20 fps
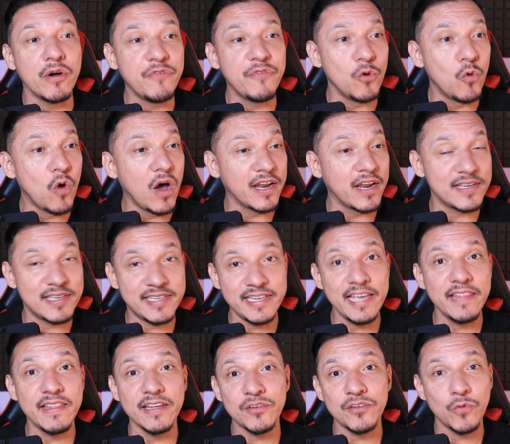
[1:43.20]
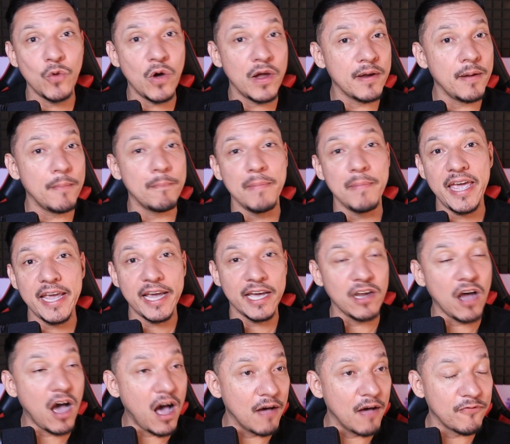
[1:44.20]
if you want to see this one, make an
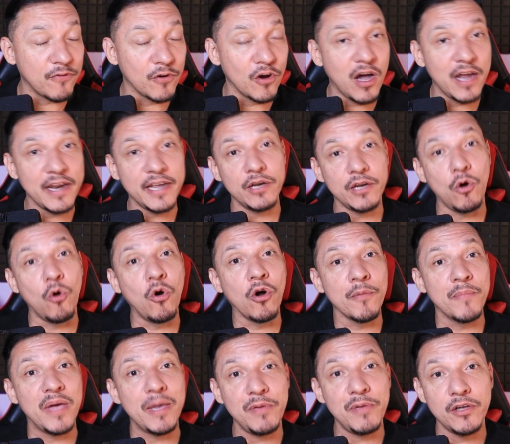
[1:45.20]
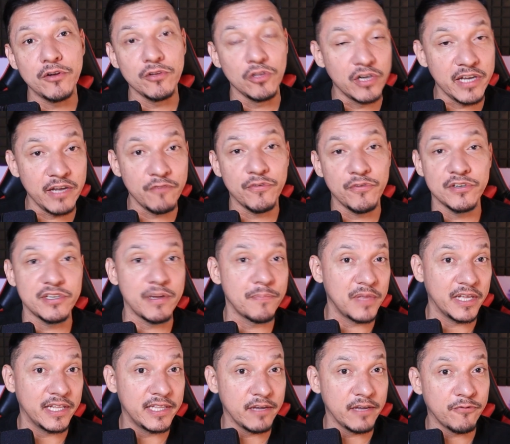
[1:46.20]
offer on it, or maybe you're looking for
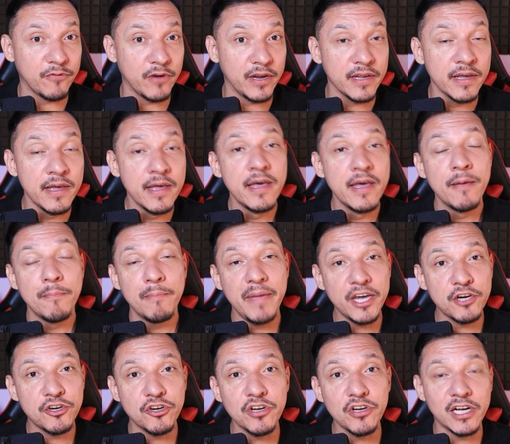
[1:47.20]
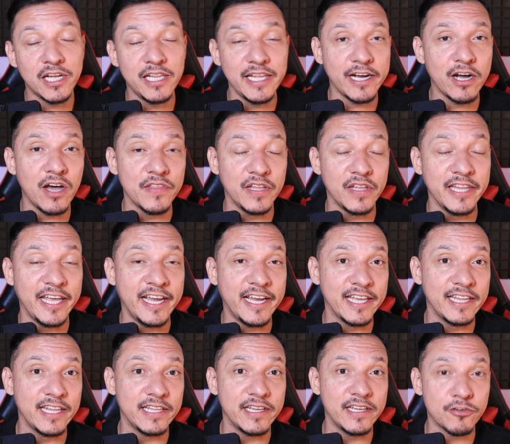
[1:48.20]
something different, make sure to click on the link
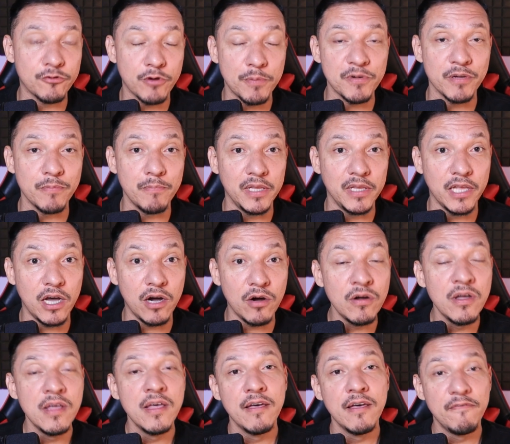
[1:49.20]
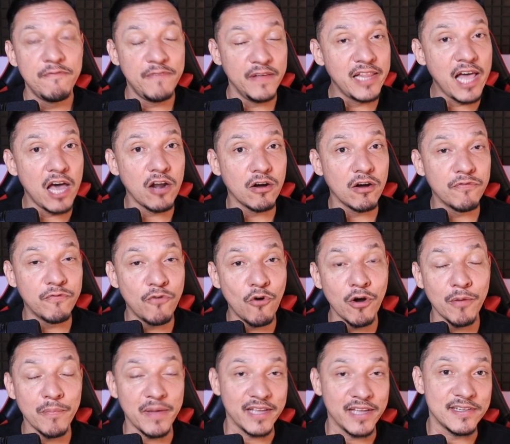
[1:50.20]
in the description below, fill out our
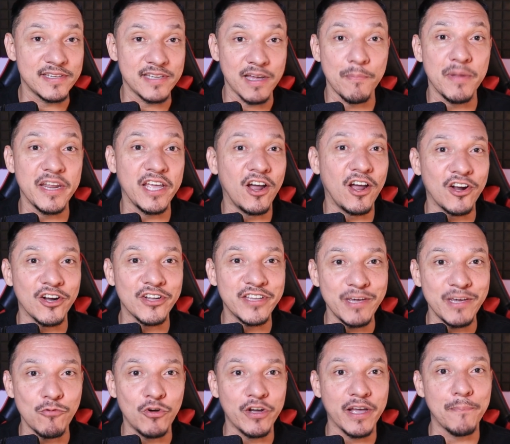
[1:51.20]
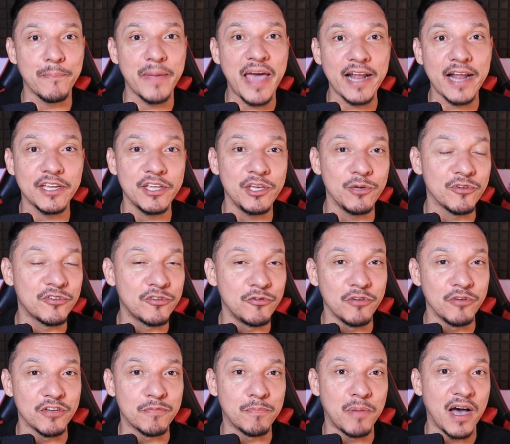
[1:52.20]
form, and somebody on our team will get back to you as soon
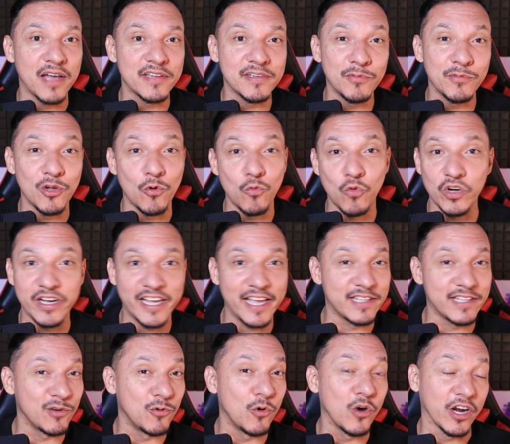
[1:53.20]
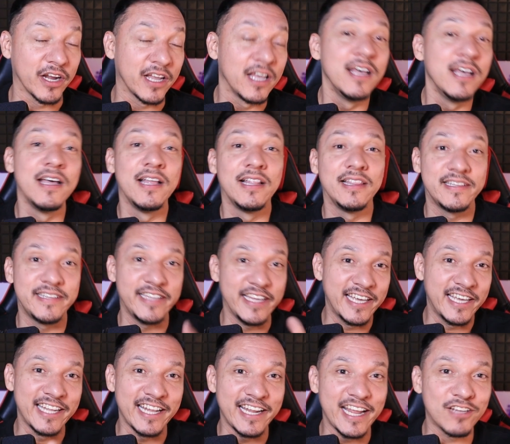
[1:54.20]
as possible, and we'll get to work. See you
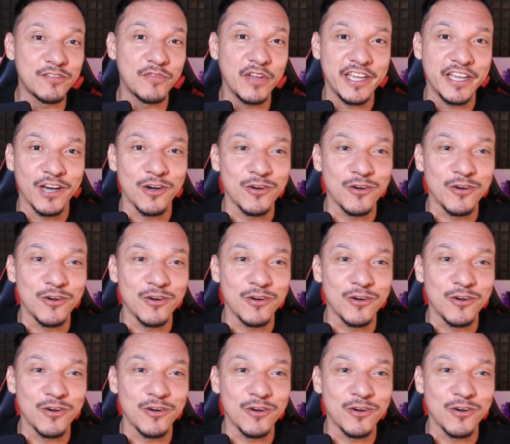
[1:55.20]
in the next video.